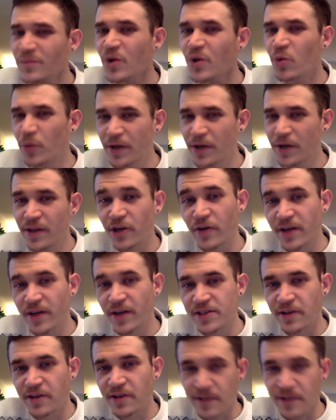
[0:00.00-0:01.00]
one of the
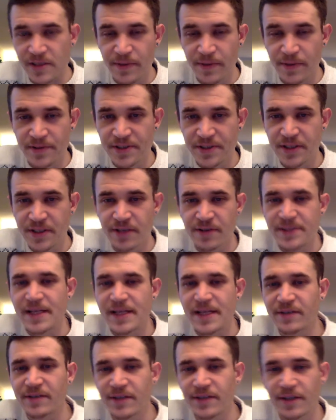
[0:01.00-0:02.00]
crazier conspiracy theories
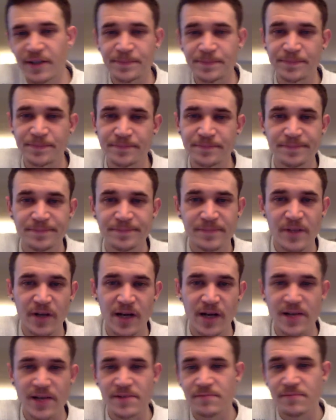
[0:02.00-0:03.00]
out there. All right,
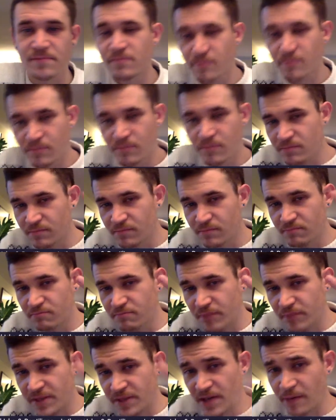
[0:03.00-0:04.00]
guys,
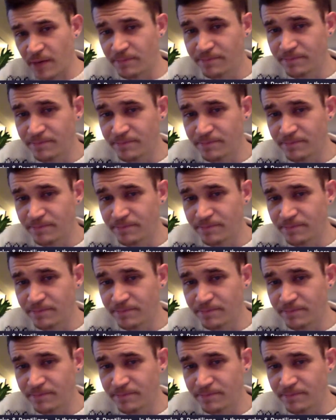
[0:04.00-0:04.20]
peace out.